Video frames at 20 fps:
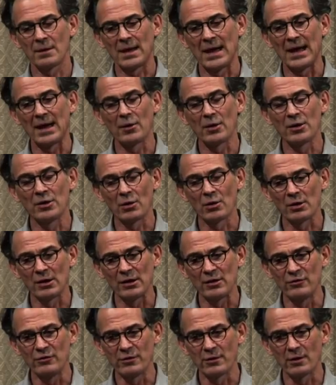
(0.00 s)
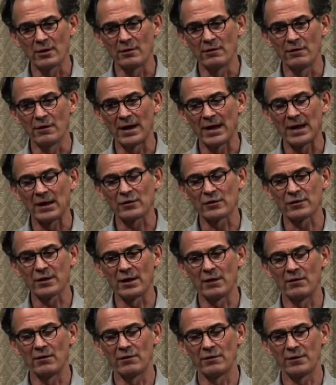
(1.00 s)
Our knowledge of
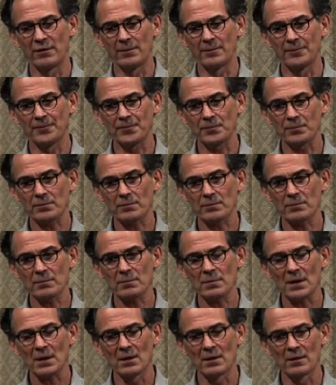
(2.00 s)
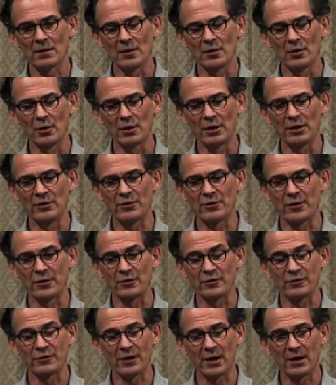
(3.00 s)
ourself, the knowledge that
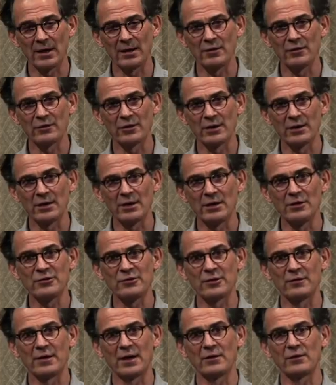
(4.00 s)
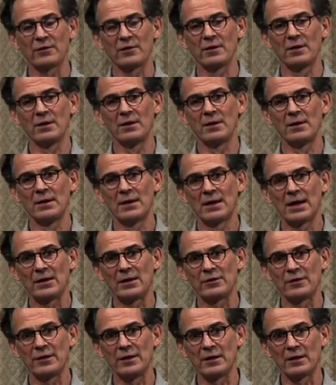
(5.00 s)
shines in each of us
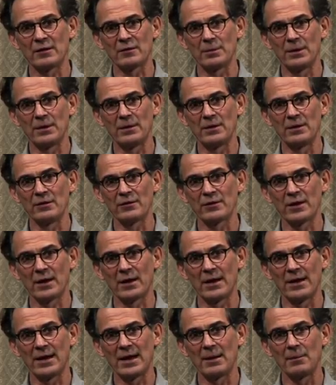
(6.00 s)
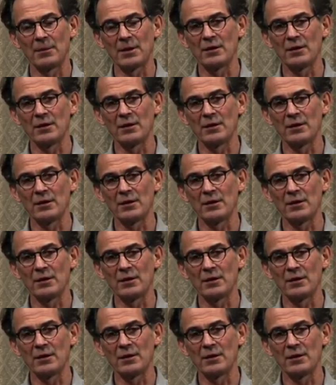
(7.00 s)
as the experience I am,